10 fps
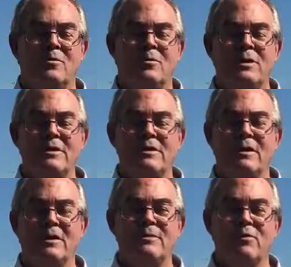One of the
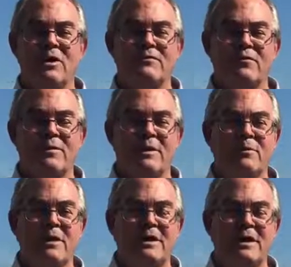lucky breaks for me
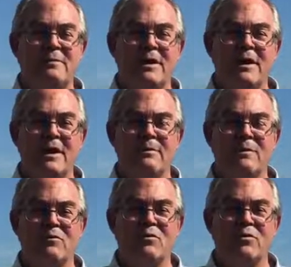when I came to
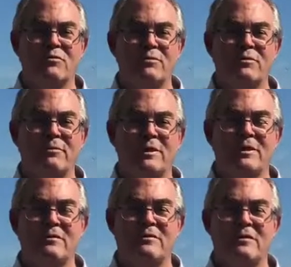Miami, of course, was the
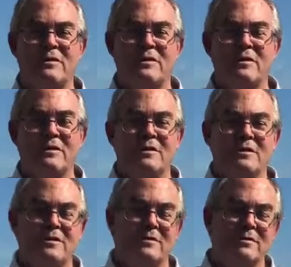beach,
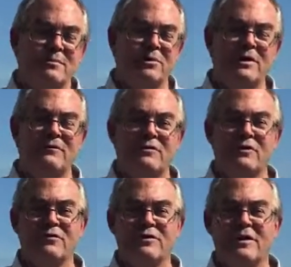places to
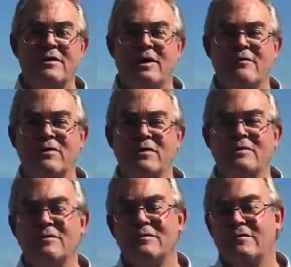go skin diving,
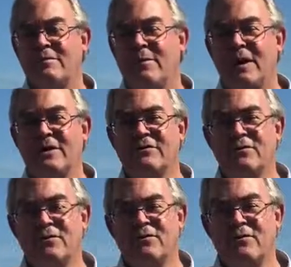body
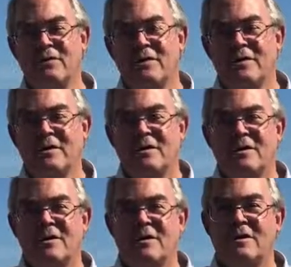surf,
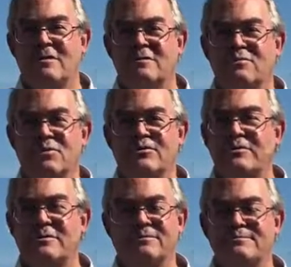which
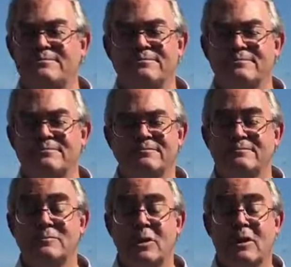
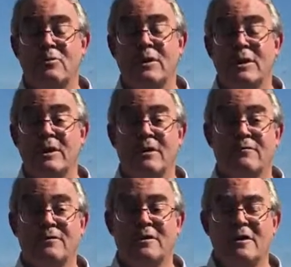I really love.
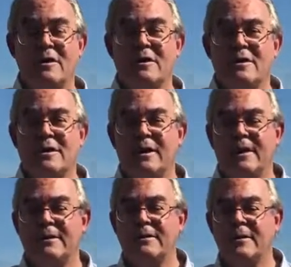
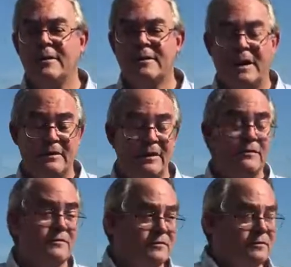And
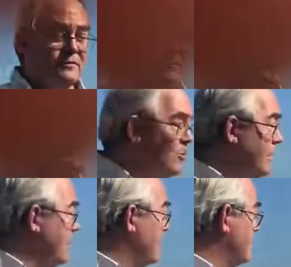this
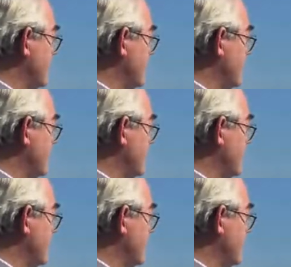marina.